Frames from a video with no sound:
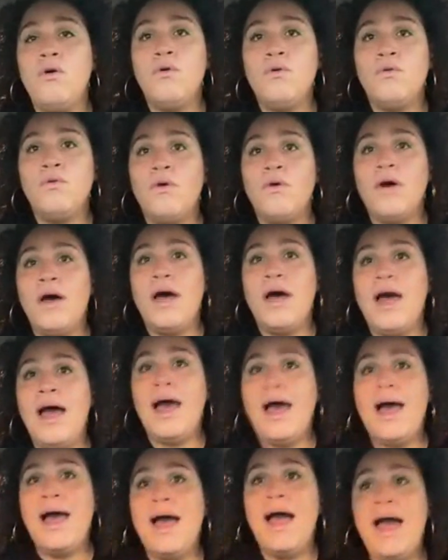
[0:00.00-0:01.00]

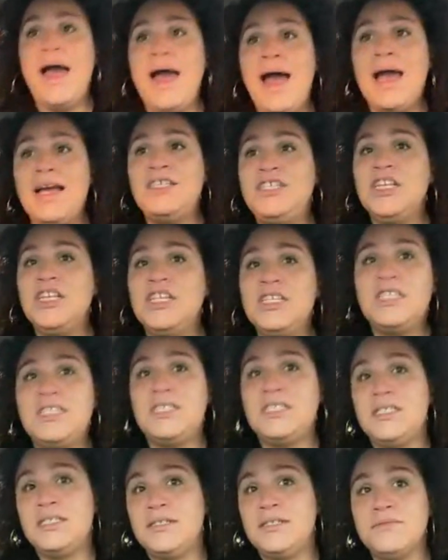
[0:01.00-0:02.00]
So
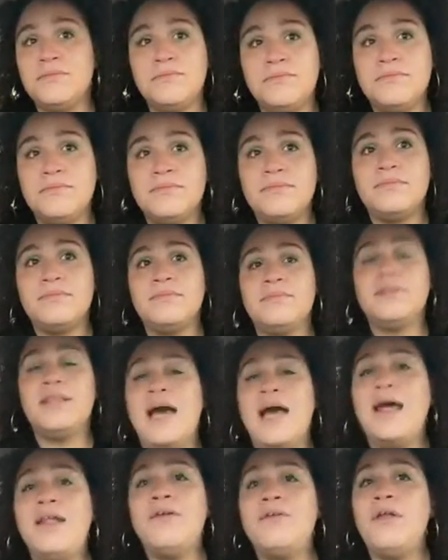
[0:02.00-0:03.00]
I
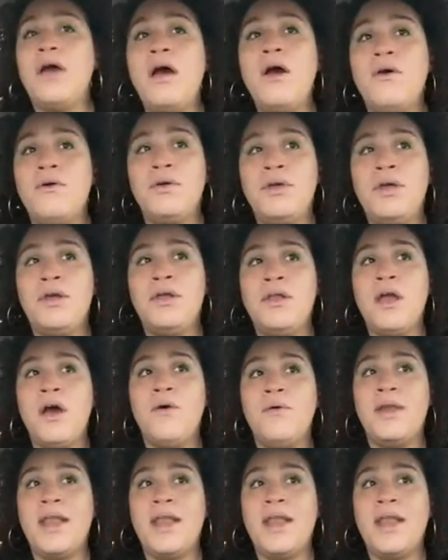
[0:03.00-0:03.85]
don't know,